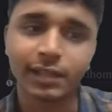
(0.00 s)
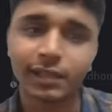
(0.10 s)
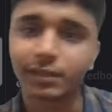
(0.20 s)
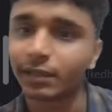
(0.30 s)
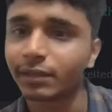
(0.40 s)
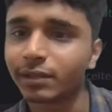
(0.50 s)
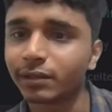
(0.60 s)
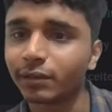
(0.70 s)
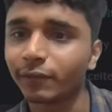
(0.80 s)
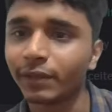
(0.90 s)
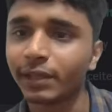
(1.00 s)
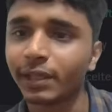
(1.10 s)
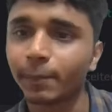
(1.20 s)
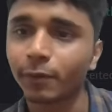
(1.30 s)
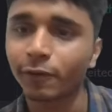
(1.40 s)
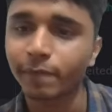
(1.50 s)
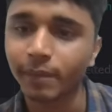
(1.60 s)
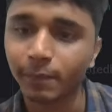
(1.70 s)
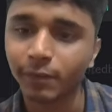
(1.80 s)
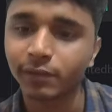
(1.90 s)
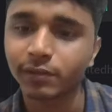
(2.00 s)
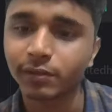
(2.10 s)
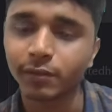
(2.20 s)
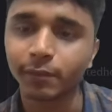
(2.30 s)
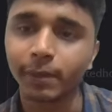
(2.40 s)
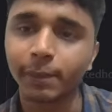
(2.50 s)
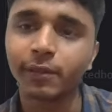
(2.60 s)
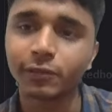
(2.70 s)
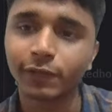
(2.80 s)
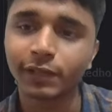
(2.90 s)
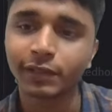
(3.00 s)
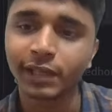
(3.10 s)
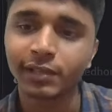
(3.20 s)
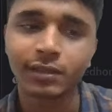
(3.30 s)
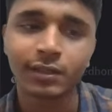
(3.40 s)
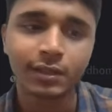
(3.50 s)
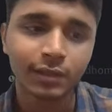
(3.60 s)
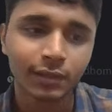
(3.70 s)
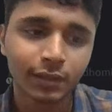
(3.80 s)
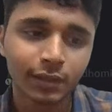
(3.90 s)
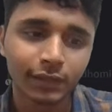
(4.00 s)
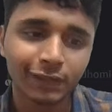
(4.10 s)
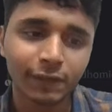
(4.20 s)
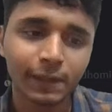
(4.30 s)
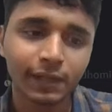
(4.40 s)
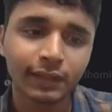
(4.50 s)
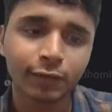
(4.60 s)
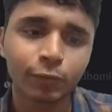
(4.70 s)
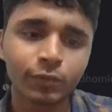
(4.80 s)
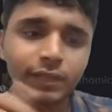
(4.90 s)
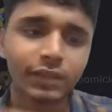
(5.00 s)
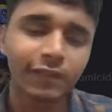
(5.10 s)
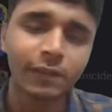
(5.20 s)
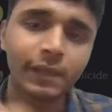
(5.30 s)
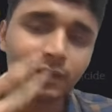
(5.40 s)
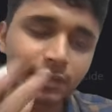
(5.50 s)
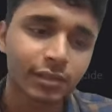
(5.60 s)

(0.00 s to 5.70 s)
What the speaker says: DSA, just when the number of members will increase, there will be other rooms and there will be other